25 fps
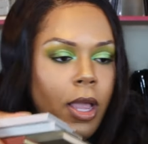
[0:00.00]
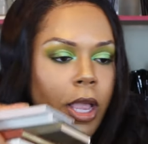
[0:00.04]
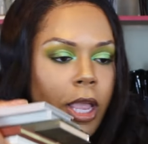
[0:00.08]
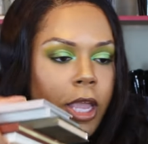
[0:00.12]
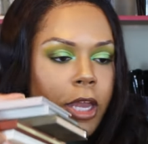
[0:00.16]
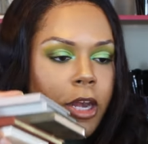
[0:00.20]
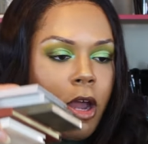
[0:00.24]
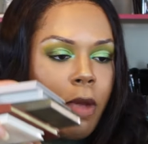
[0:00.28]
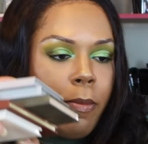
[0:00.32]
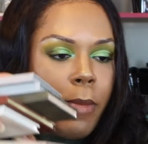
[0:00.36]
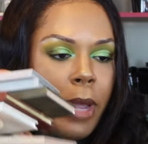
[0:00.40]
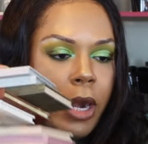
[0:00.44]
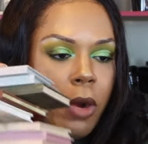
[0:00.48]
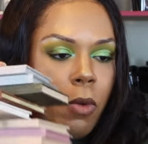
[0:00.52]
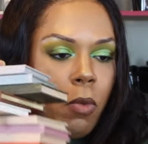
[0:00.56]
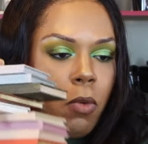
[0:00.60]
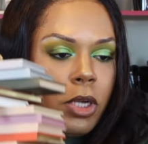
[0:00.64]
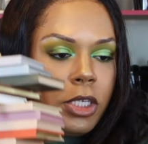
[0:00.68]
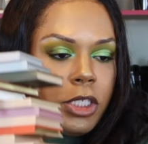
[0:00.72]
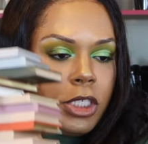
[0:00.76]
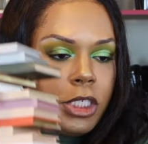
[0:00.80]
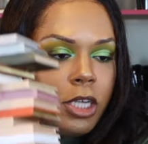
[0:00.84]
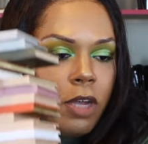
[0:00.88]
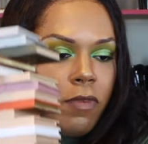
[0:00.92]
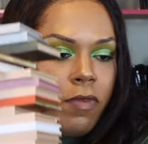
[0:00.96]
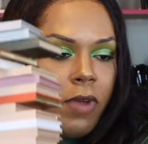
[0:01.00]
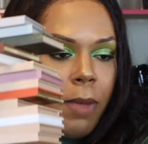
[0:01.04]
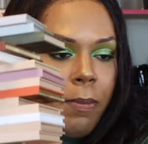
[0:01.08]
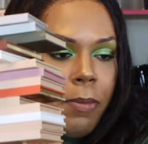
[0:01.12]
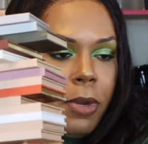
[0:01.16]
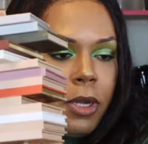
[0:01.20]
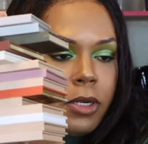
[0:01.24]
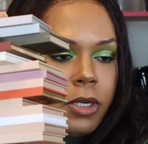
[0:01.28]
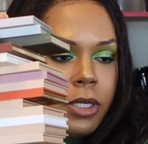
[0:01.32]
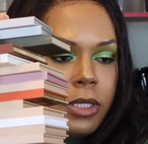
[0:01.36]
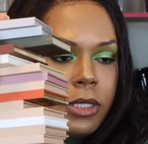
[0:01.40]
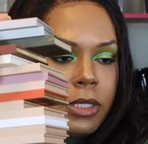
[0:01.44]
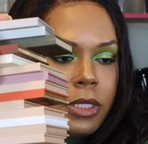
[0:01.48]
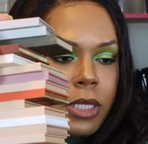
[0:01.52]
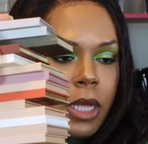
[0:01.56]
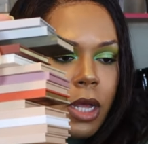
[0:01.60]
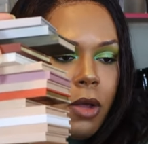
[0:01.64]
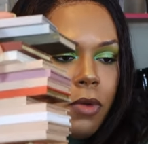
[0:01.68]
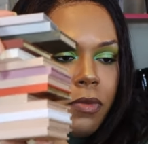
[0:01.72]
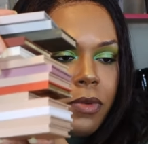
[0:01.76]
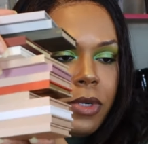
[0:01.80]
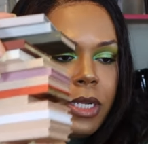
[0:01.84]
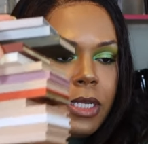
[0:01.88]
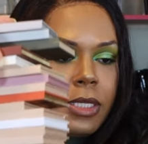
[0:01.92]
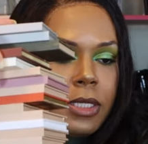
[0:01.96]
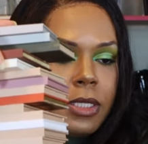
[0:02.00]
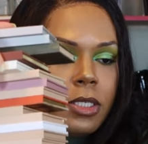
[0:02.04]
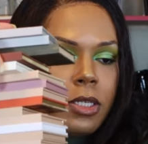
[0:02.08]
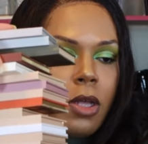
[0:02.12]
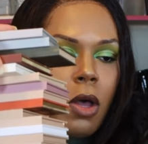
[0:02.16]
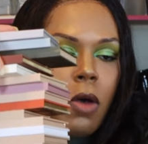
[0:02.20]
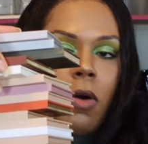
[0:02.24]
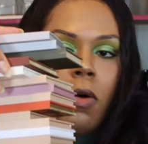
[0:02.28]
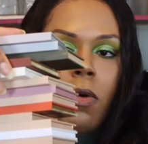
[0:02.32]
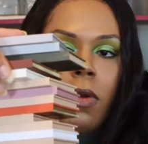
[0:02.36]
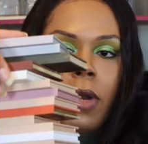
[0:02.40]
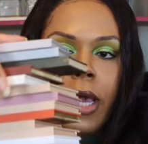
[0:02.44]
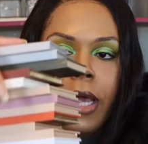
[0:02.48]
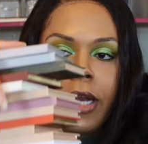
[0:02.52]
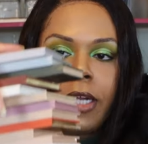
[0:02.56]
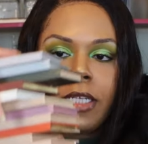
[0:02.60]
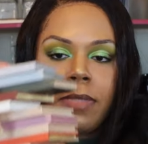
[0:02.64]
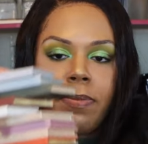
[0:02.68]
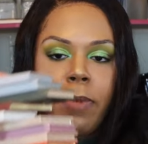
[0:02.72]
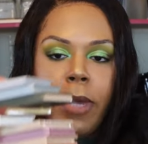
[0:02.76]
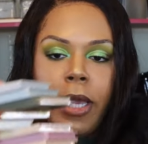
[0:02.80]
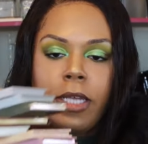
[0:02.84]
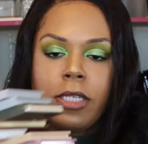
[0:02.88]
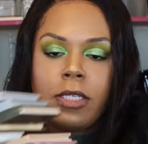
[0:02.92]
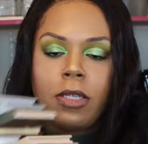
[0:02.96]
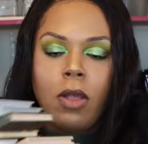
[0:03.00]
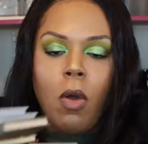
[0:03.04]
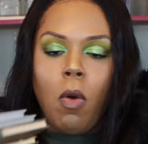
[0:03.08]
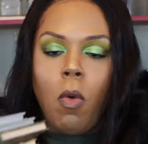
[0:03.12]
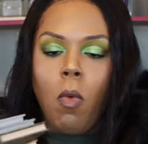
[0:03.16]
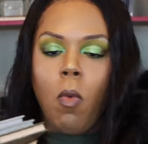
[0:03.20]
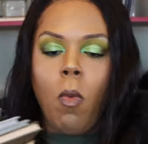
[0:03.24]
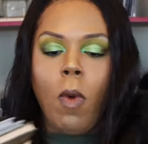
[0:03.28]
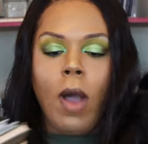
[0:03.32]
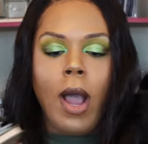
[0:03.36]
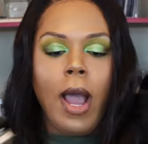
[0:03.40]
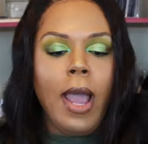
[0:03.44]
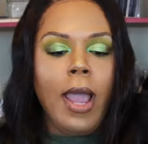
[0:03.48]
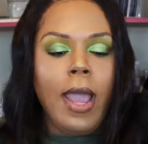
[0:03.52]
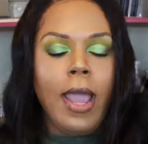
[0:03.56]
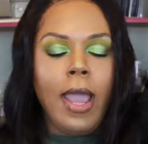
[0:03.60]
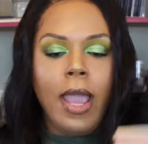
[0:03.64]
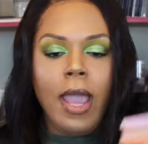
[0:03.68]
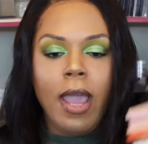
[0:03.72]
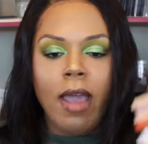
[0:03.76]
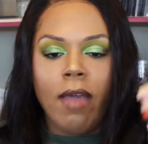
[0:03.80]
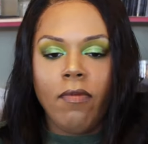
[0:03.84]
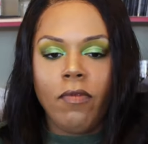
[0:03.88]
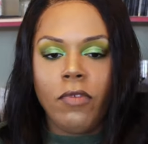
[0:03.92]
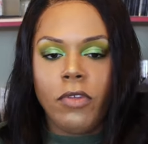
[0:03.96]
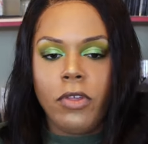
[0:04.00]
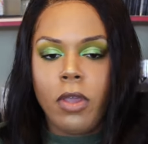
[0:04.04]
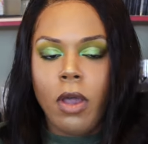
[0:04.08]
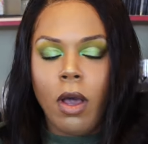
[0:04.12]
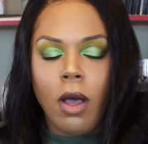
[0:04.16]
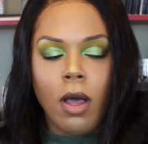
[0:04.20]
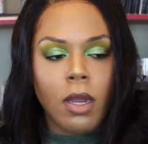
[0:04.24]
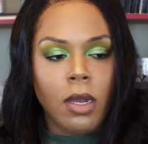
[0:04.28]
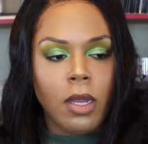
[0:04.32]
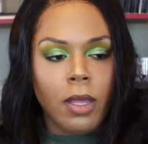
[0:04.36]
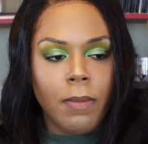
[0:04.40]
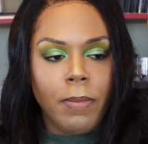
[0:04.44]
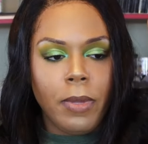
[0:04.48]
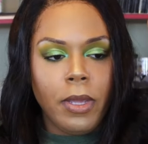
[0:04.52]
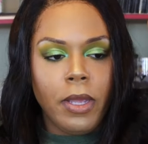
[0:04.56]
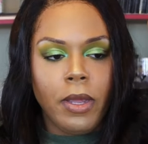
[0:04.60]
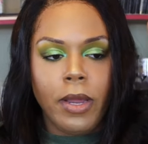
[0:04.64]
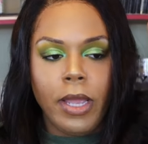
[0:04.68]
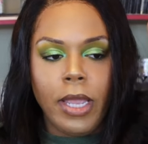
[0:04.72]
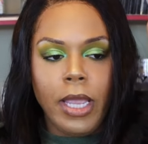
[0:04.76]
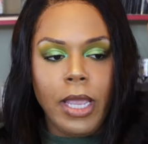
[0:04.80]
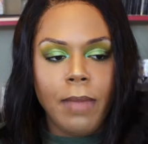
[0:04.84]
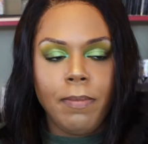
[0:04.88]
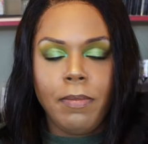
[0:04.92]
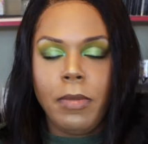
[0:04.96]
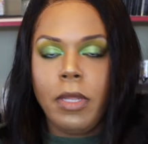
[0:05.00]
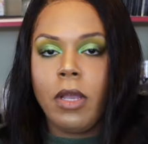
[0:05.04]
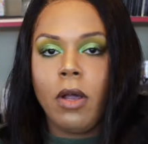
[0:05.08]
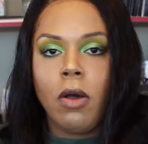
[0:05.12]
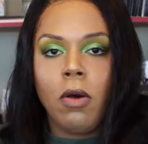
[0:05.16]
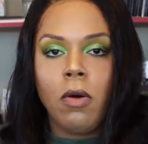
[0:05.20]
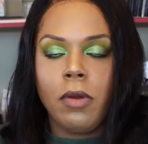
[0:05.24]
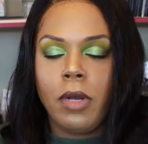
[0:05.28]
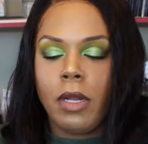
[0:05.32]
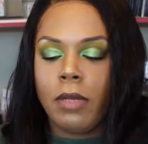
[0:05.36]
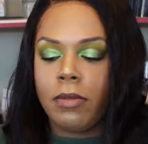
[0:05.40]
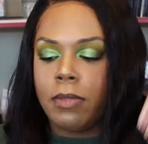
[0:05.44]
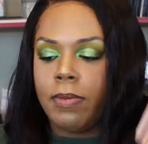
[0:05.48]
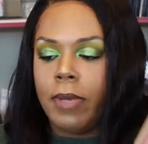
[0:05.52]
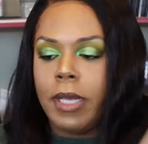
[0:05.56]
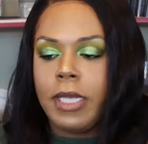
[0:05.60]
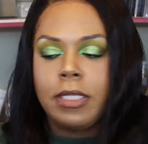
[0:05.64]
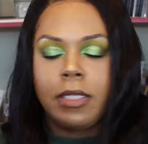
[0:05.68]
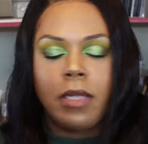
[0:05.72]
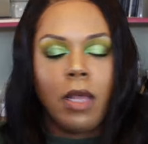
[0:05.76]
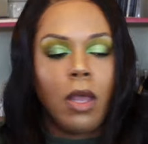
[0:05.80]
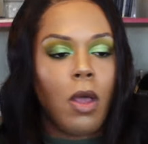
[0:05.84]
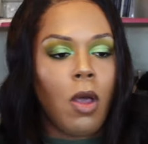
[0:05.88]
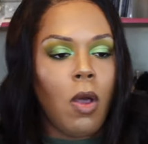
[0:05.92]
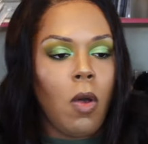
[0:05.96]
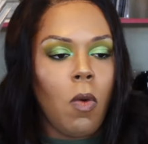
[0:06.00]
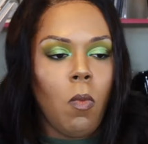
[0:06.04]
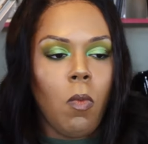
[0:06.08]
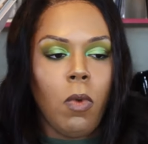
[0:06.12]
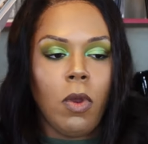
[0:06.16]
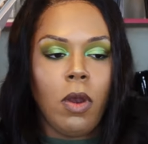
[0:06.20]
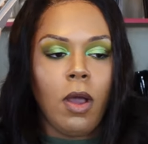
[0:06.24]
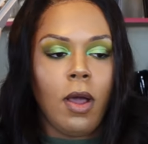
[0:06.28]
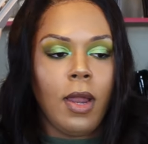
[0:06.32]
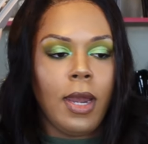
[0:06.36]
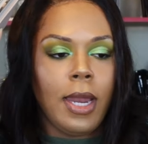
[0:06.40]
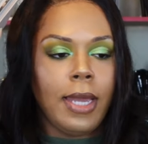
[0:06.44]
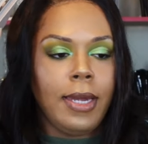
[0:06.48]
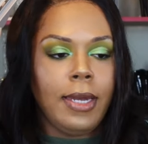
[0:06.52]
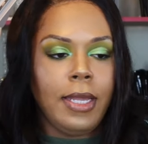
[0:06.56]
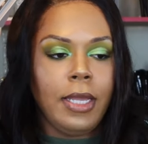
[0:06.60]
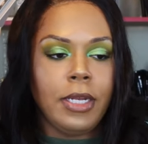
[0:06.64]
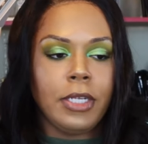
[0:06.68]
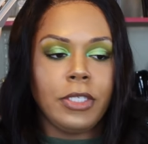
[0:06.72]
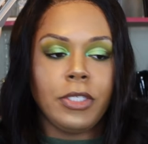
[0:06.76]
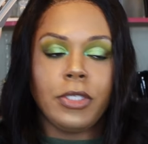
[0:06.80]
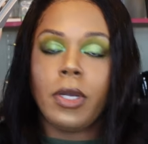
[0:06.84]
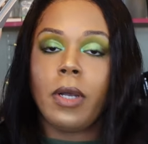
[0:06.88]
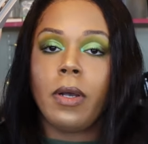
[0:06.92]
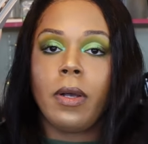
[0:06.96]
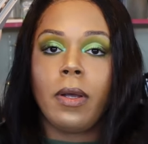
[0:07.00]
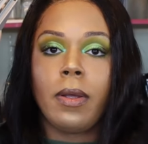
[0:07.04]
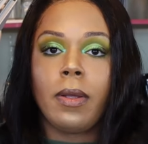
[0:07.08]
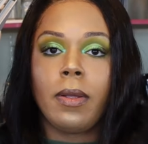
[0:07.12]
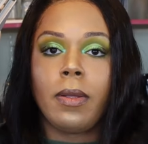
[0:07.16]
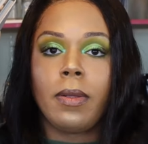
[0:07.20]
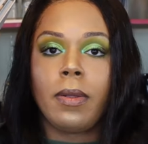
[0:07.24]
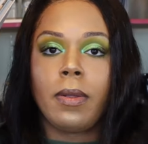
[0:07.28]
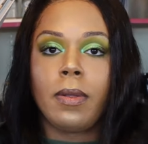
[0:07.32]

It don't matter what shelf I put this on, this is a whole lot of space. Why have y'all up here empty, holding up space when all I need is y'all?